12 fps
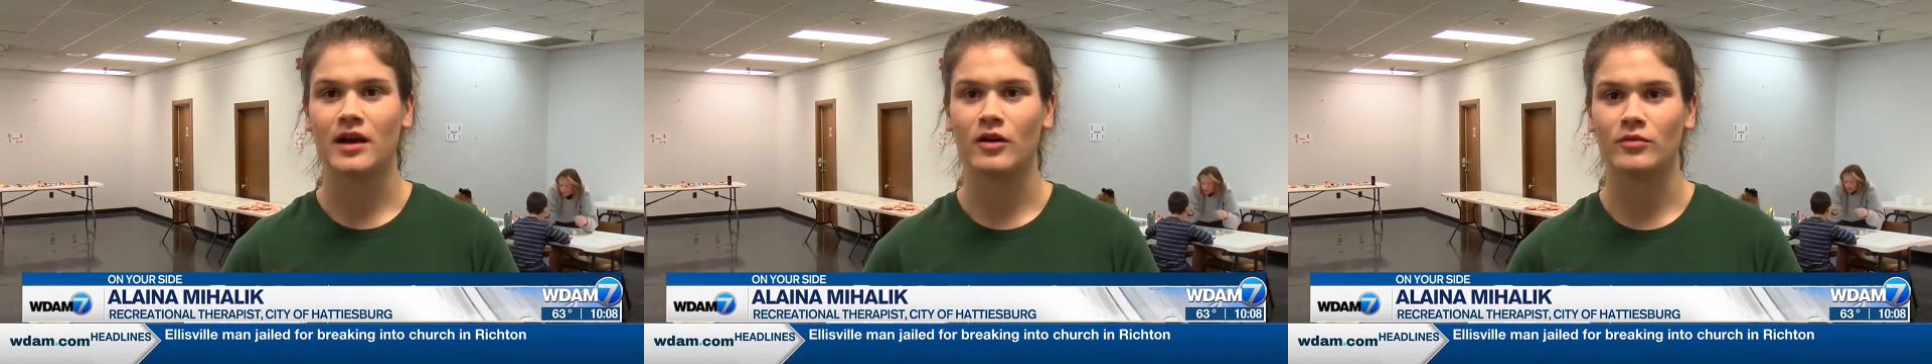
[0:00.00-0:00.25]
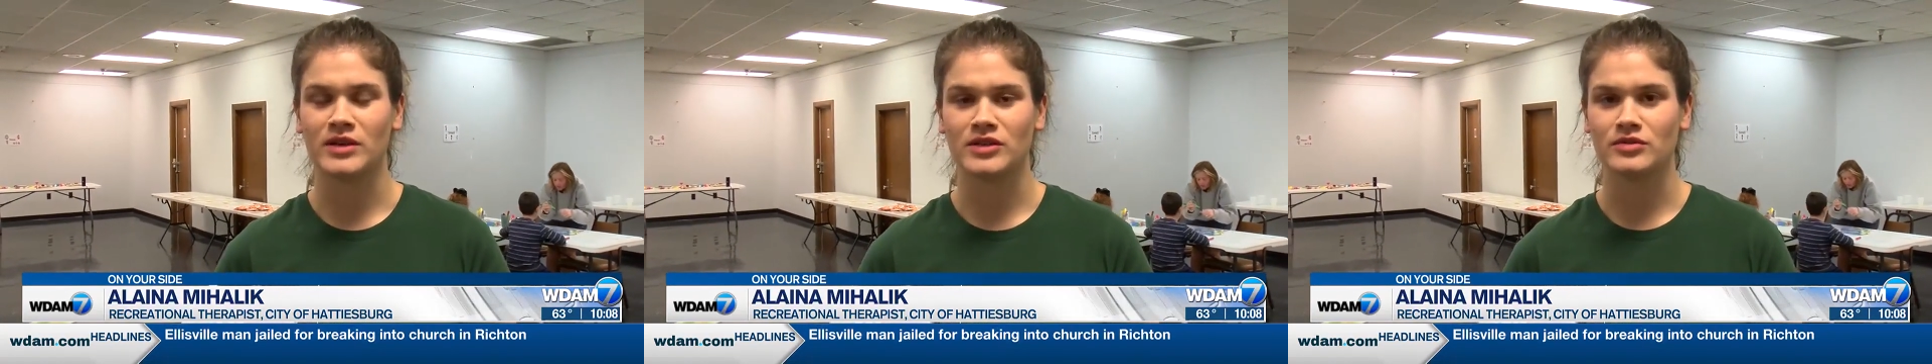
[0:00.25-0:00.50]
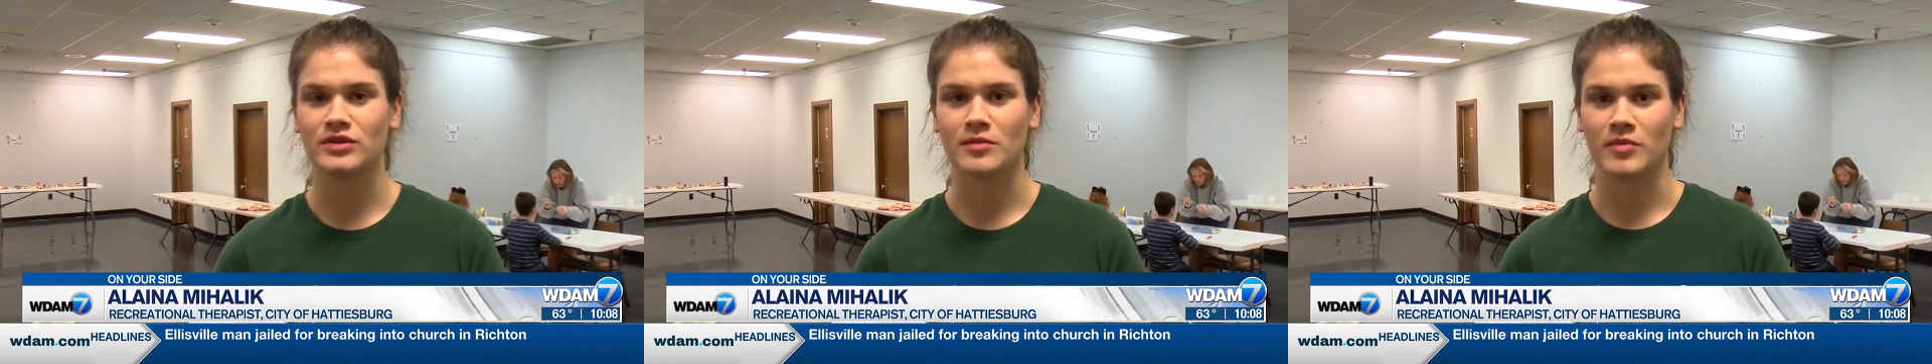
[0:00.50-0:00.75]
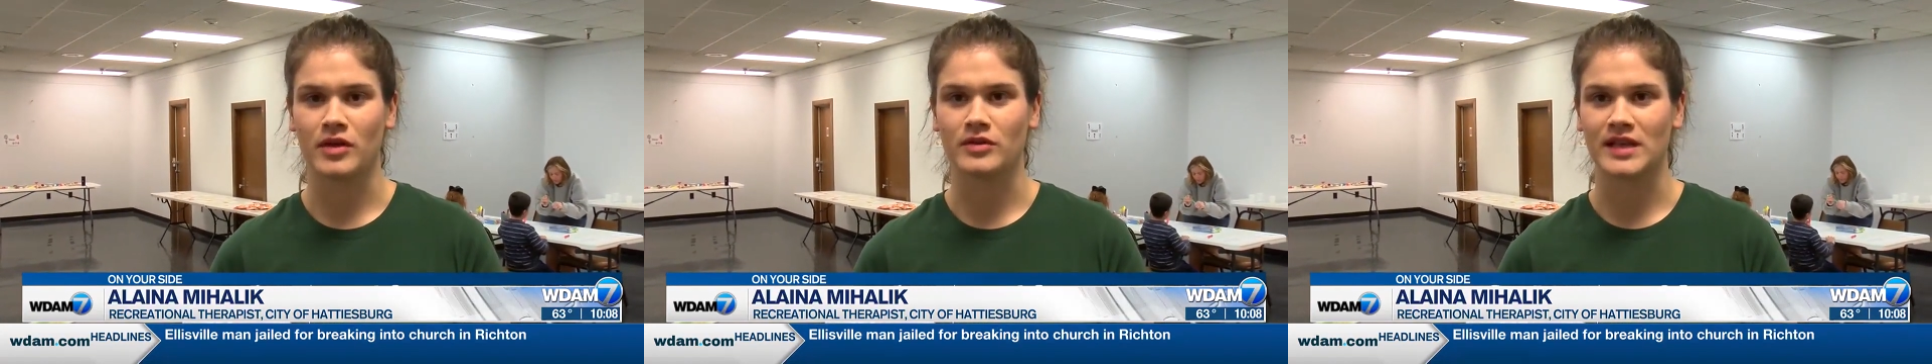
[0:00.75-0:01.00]
home and do
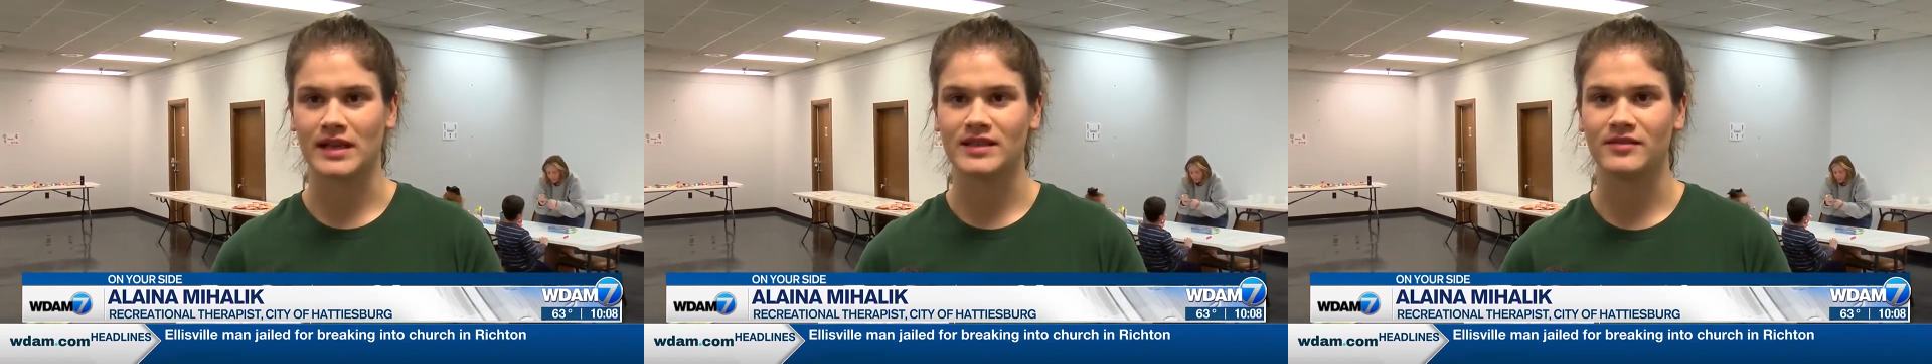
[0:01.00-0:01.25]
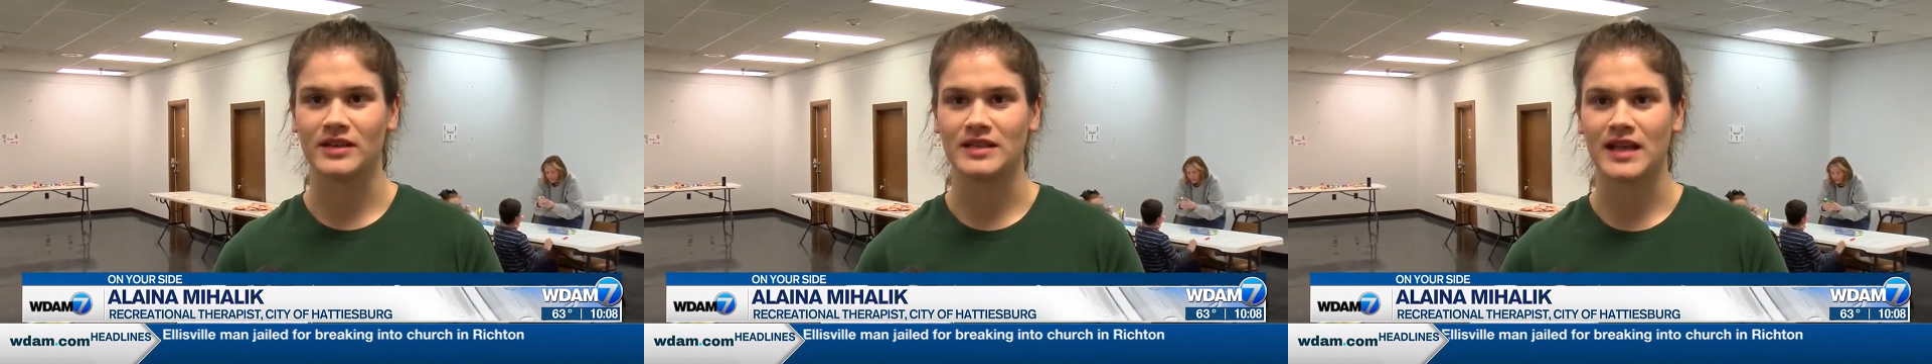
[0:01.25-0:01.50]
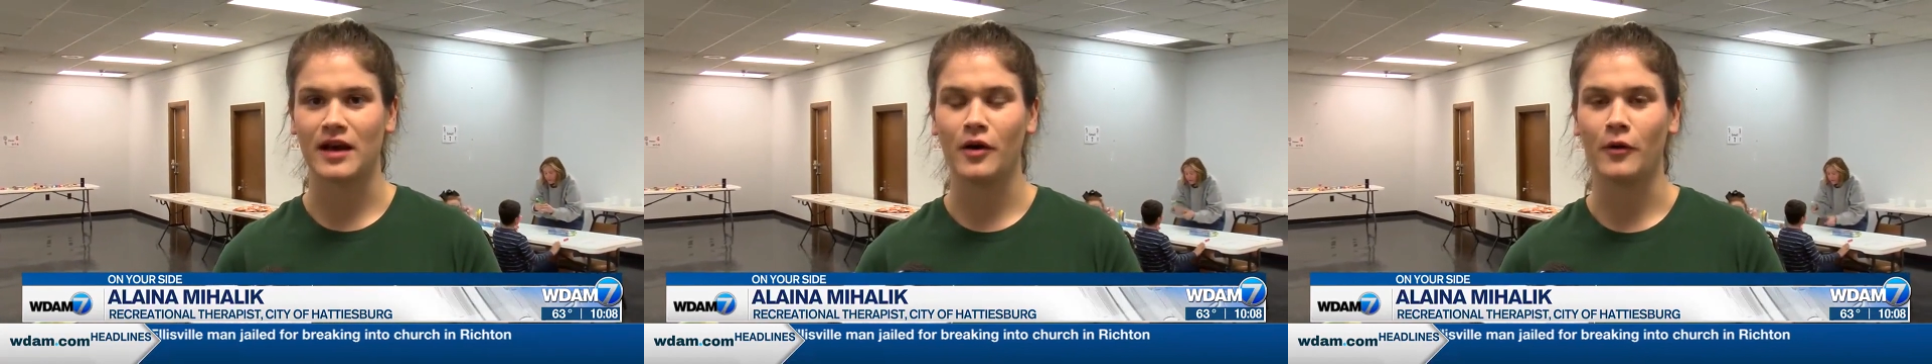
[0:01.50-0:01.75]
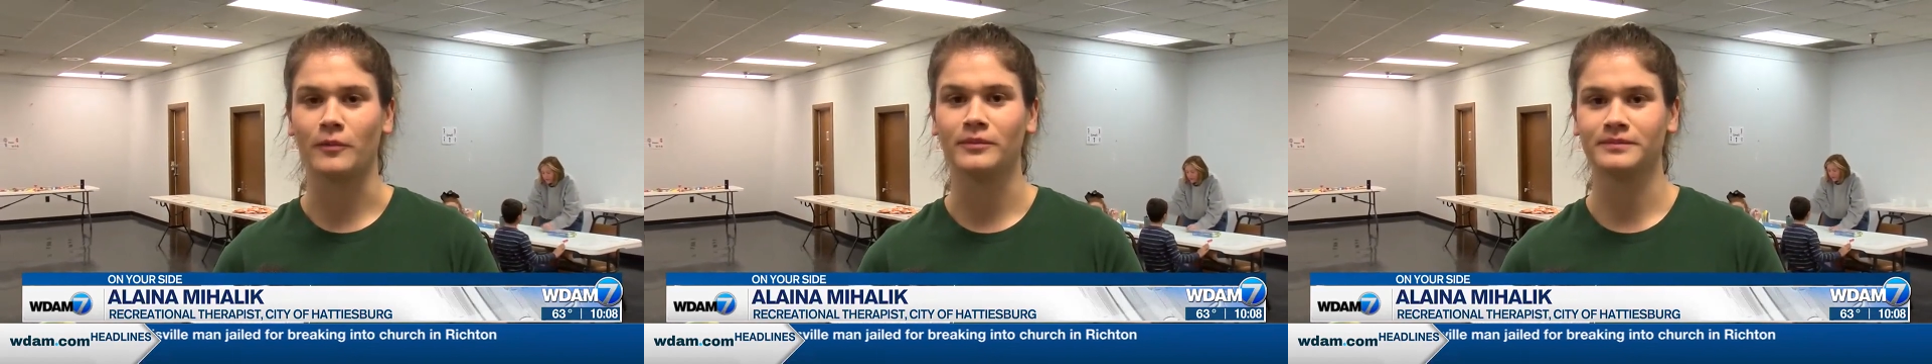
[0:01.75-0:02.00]
some of those activities at
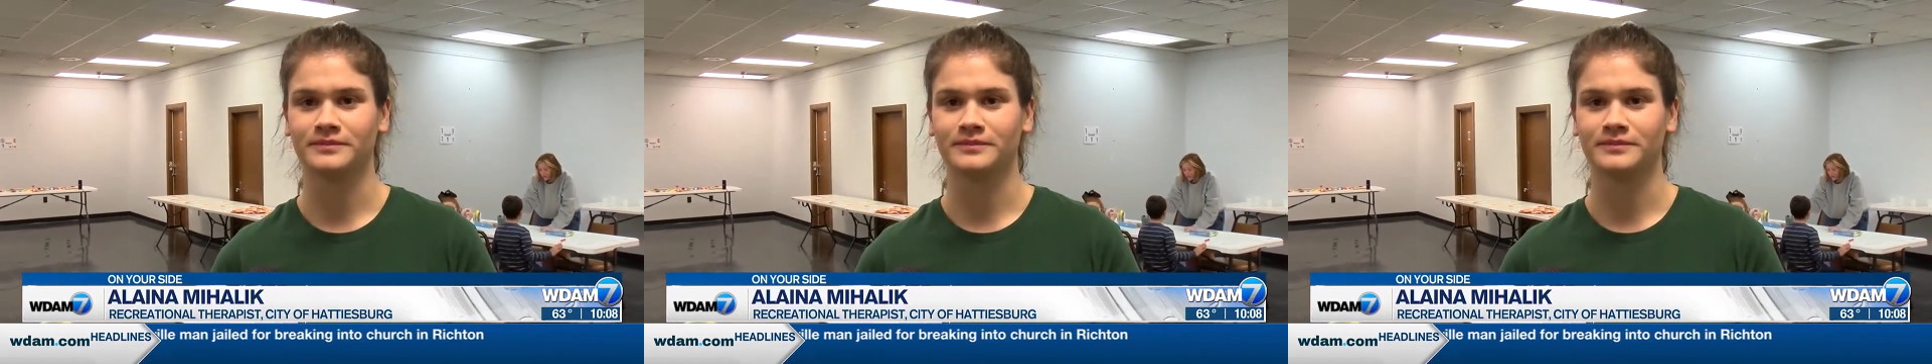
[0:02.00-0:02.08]
home